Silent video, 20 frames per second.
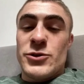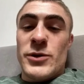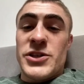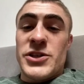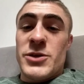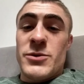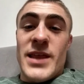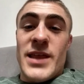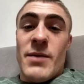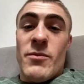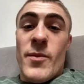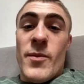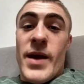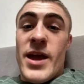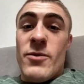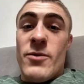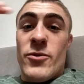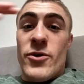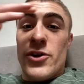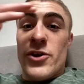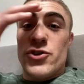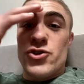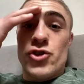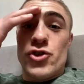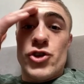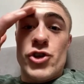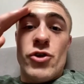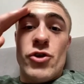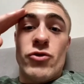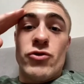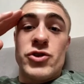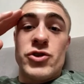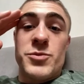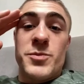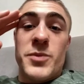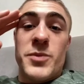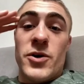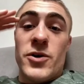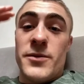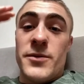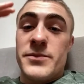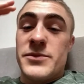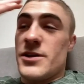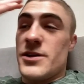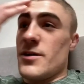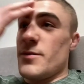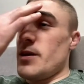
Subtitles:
Especially with MMA, where it's such a young sport. Do you know what I